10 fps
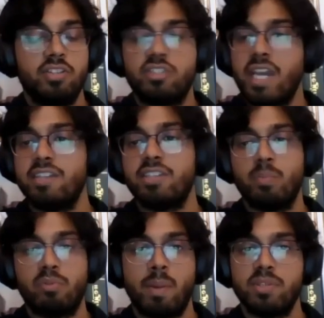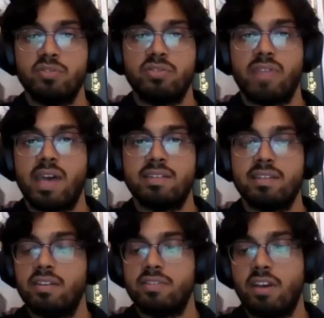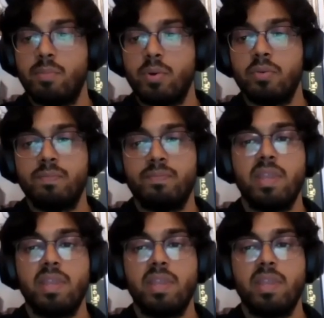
just change some parameters of that example.